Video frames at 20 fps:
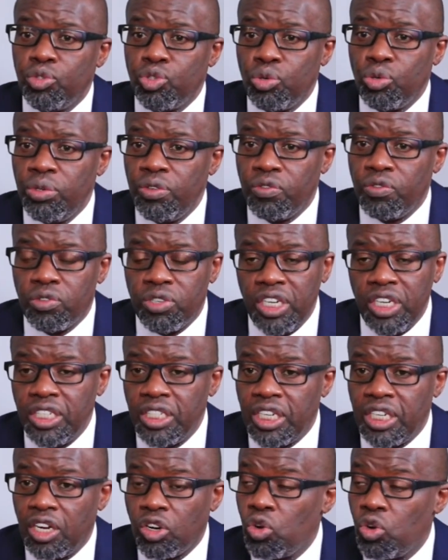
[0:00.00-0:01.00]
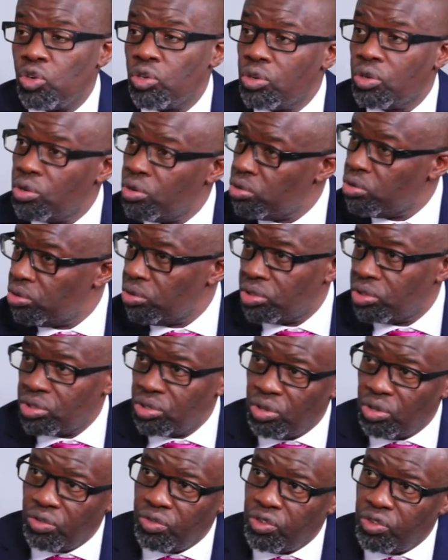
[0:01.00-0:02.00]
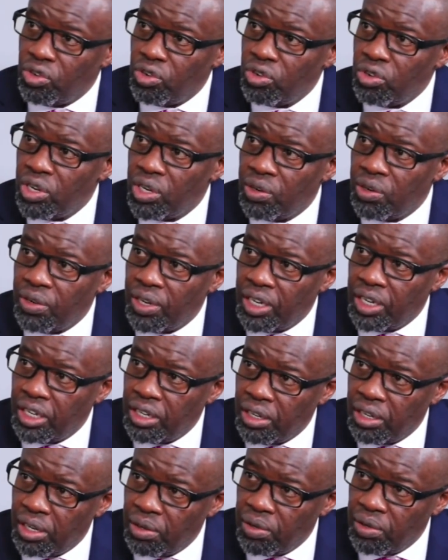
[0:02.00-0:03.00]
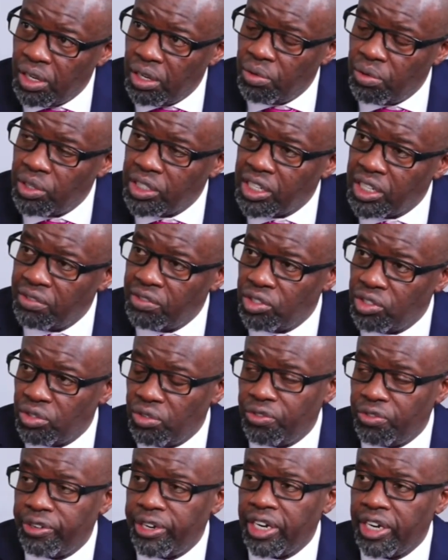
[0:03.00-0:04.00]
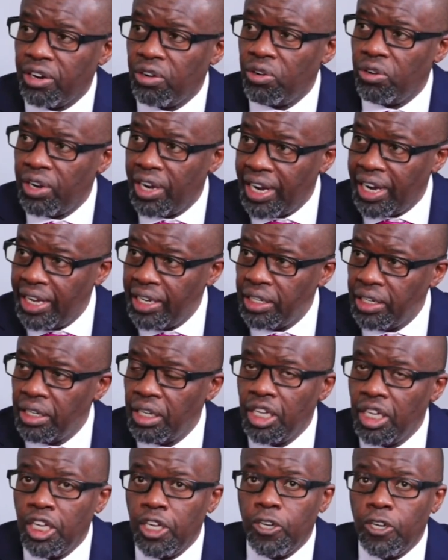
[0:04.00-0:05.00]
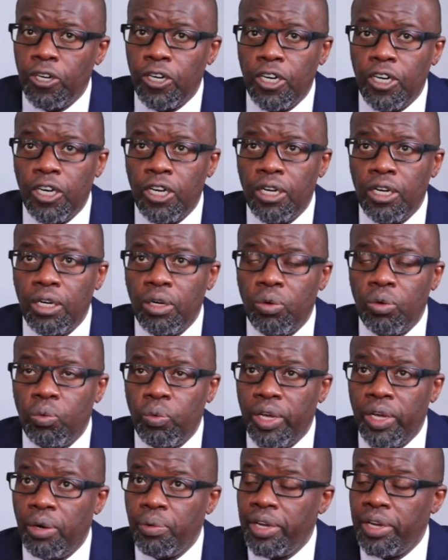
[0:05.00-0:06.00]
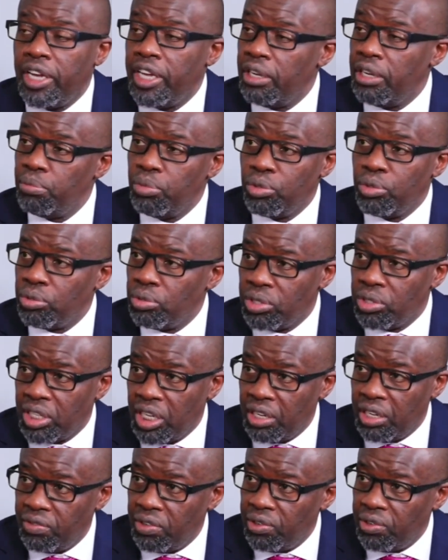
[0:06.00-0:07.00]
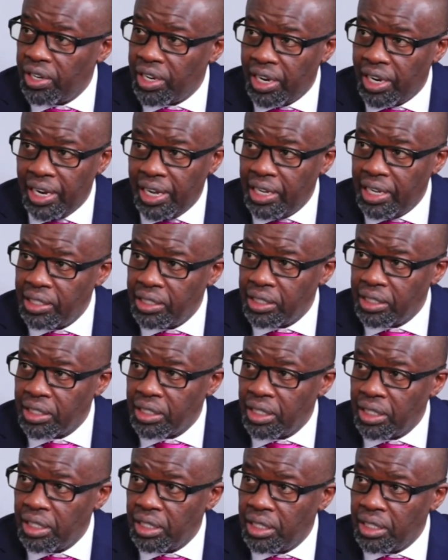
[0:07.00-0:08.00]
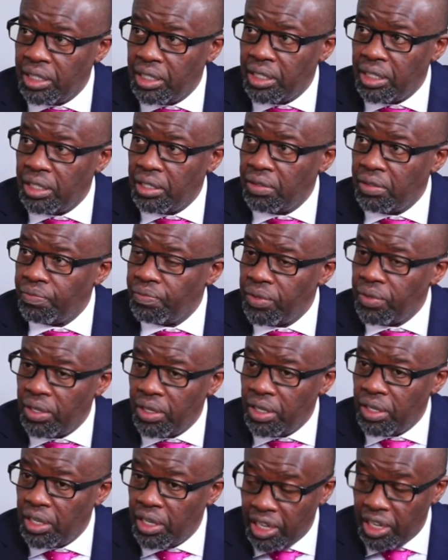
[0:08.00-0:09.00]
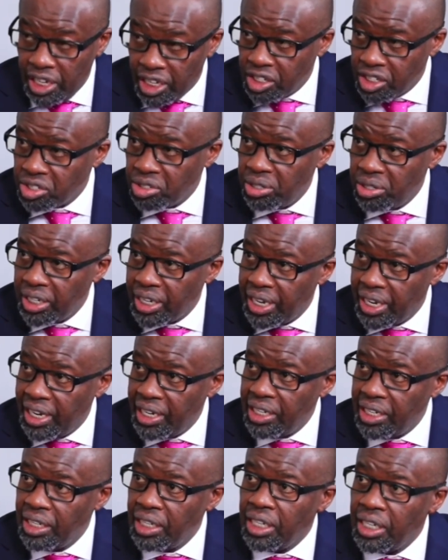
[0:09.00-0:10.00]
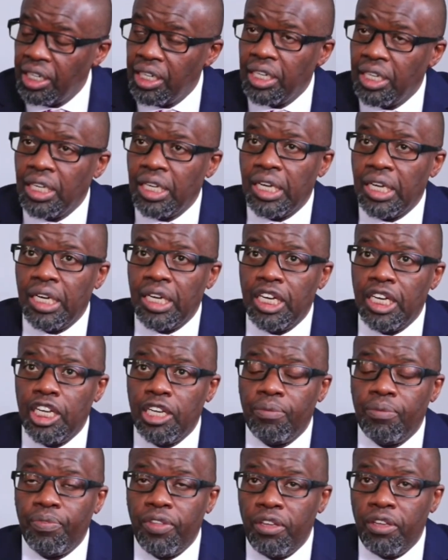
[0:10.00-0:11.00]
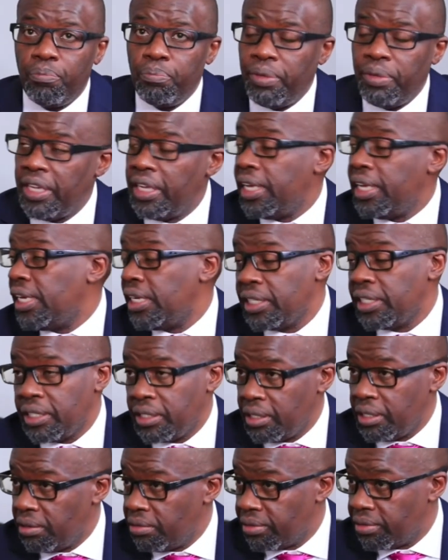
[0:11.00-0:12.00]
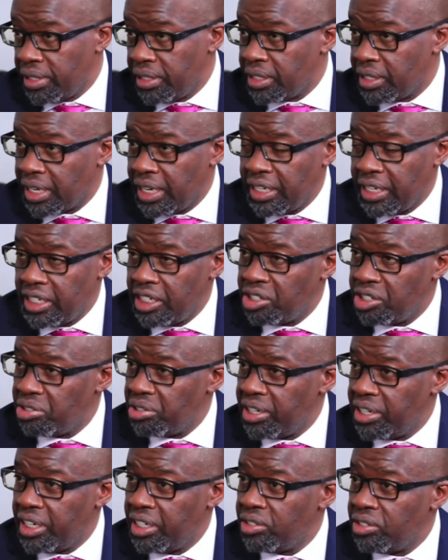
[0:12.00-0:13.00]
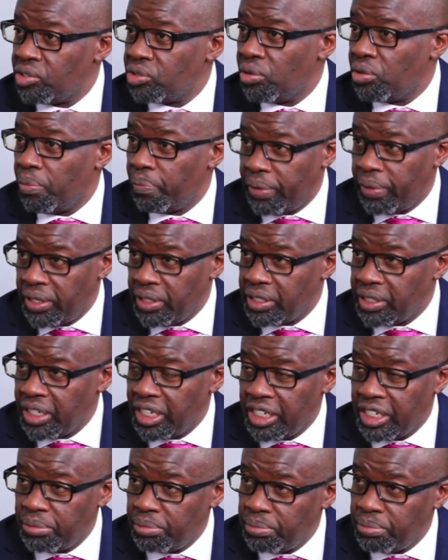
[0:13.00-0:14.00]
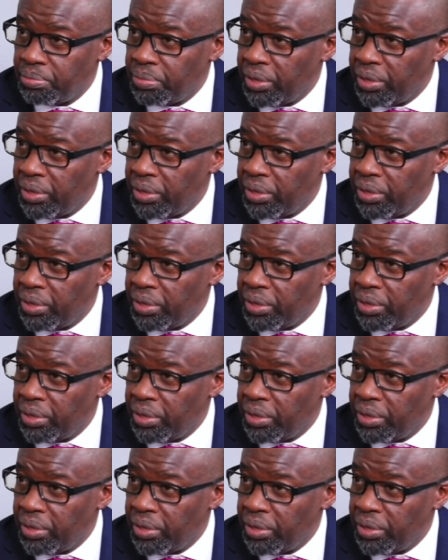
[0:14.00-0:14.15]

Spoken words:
So we've created a concourse of all our service offering online, where we are able to serve our clients electronically, be it risk and insurance or pension or